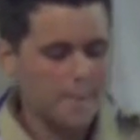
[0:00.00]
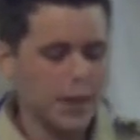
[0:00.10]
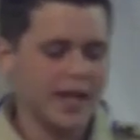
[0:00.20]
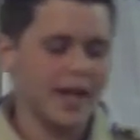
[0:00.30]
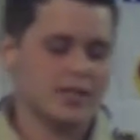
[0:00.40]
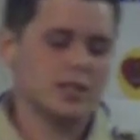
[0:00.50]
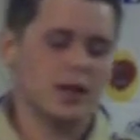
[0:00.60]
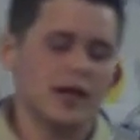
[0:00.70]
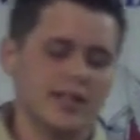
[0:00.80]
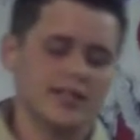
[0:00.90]
but yeah,
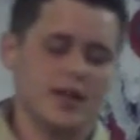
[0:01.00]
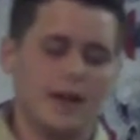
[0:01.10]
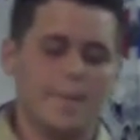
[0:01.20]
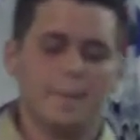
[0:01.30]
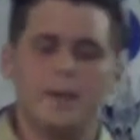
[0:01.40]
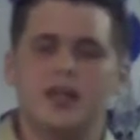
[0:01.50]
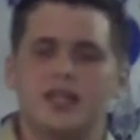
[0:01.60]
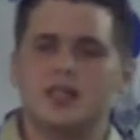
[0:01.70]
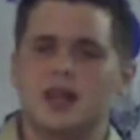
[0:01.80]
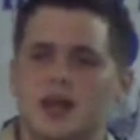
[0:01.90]
so it's not
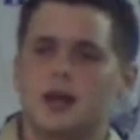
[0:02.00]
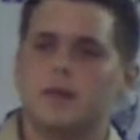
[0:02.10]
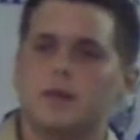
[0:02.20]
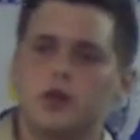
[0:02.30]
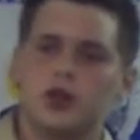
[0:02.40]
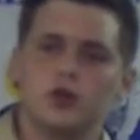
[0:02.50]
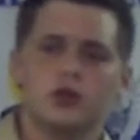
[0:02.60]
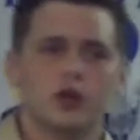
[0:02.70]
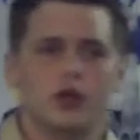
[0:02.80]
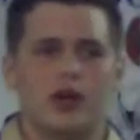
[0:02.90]
a
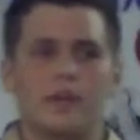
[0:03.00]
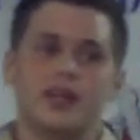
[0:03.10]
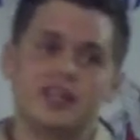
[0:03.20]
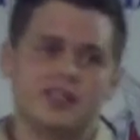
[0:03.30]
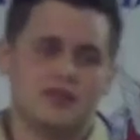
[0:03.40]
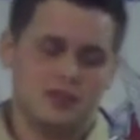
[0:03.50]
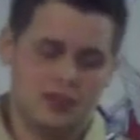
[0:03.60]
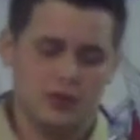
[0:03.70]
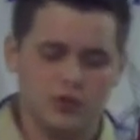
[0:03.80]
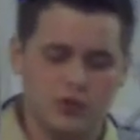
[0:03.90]
huge it is
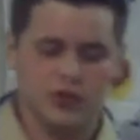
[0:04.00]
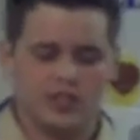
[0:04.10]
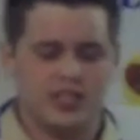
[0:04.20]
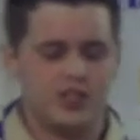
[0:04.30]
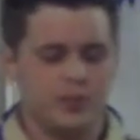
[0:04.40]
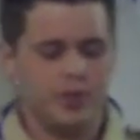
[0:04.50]
a huge organization,